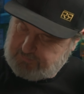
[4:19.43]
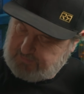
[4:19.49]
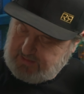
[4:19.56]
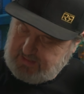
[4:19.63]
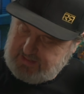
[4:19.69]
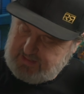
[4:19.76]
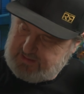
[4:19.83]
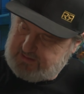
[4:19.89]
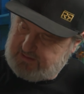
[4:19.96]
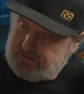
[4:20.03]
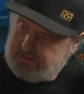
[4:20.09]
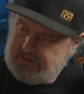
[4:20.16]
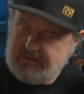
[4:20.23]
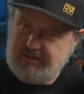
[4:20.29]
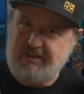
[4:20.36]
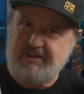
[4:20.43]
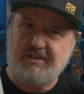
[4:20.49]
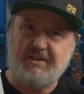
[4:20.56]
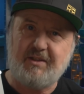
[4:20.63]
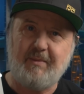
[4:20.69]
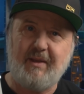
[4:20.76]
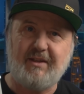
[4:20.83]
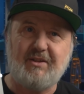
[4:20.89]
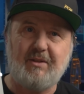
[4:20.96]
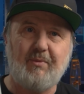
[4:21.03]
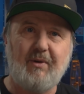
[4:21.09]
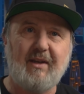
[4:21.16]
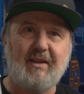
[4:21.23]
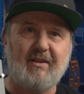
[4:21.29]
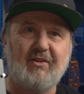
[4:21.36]
And this is the mounting
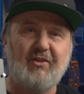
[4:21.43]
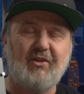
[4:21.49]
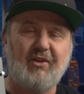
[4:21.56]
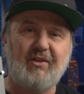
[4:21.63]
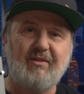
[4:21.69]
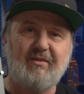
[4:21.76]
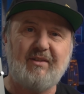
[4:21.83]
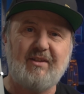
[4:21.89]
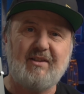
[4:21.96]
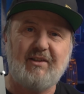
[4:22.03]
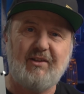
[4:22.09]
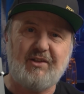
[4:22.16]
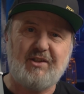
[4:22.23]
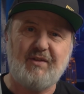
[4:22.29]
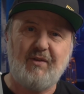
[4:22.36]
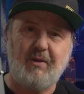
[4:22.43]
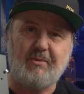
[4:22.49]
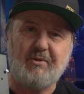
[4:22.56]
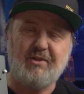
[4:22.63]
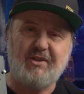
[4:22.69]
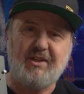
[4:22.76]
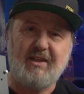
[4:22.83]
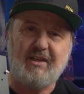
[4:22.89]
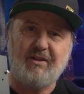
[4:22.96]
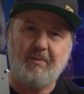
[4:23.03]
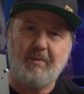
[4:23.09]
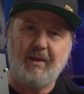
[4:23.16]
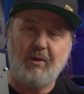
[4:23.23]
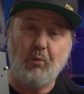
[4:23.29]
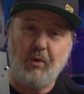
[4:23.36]
bracket. So there's lots of options here
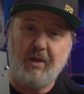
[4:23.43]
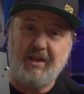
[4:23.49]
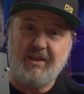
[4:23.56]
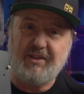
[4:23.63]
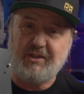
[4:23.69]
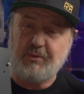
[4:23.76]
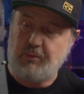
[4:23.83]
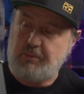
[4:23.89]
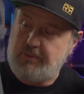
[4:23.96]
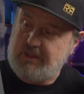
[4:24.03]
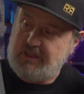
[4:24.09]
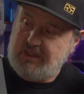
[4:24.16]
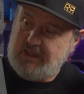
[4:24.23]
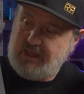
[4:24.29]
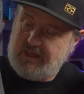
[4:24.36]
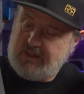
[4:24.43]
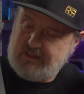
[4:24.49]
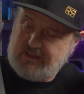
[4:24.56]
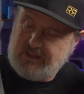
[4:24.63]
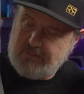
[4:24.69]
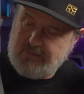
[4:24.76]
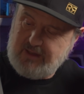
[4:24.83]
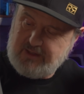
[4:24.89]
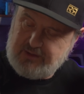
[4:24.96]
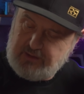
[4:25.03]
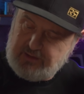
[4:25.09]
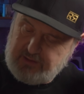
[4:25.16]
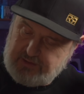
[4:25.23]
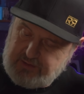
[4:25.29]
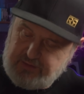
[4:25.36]
about where this would be mounted.
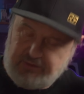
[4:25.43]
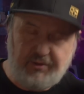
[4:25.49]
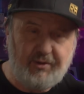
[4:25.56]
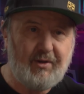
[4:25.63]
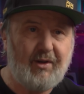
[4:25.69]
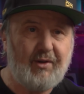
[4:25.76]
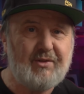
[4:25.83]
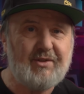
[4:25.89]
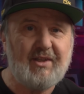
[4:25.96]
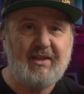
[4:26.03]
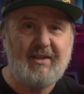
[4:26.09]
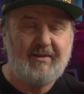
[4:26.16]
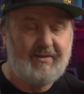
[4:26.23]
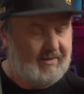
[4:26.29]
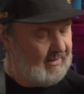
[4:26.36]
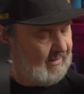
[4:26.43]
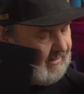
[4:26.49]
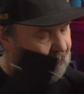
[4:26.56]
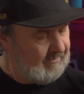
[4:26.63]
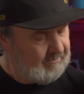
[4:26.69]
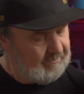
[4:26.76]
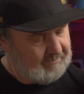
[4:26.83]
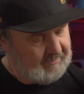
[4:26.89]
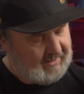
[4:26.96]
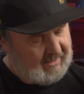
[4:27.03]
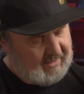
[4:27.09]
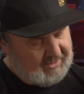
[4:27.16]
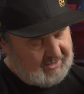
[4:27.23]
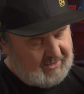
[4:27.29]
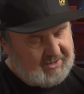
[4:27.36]
Lots of screw holes there.
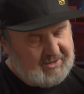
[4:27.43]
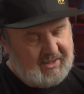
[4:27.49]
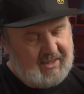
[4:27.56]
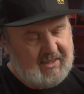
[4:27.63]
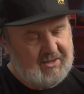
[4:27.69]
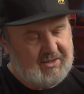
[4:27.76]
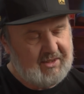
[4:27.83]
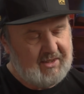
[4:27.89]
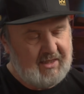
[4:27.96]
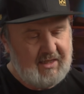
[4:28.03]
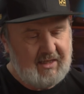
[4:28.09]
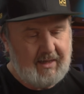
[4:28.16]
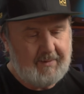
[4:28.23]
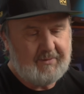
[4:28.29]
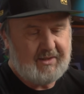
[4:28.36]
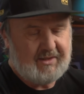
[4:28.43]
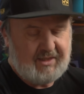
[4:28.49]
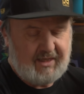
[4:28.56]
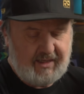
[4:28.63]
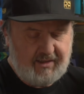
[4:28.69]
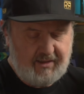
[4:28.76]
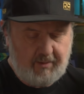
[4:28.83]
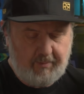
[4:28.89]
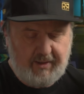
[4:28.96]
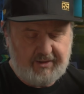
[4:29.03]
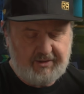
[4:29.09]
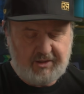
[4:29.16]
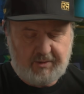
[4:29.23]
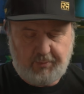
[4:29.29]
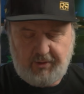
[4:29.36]
So let's get into the tech about
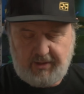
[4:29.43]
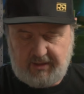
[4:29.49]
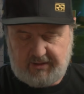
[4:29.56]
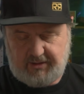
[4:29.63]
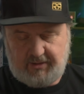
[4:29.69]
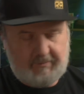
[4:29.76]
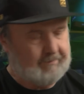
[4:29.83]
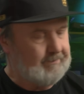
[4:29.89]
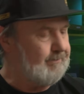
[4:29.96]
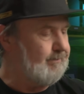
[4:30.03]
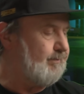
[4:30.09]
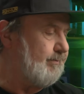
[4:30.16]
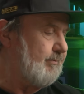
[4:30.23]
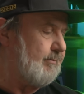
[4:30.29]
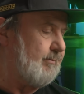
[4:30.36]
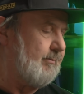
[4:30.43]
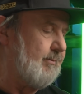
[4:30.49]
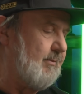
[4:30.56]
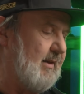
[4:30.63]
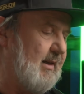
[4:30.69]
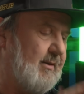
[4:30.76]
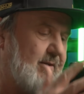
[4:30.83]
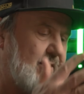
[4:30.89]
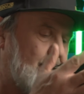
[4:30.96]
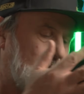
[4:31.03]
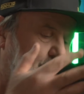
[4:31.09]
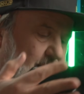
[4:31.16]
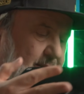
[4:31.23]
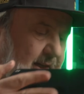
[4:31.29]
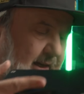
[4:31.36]
this product. Just
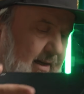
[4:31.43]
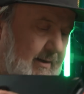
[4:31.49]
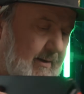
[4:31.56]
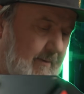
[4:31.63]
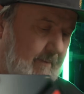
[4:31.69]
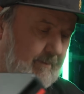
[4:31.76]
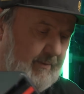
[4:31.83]
put it down.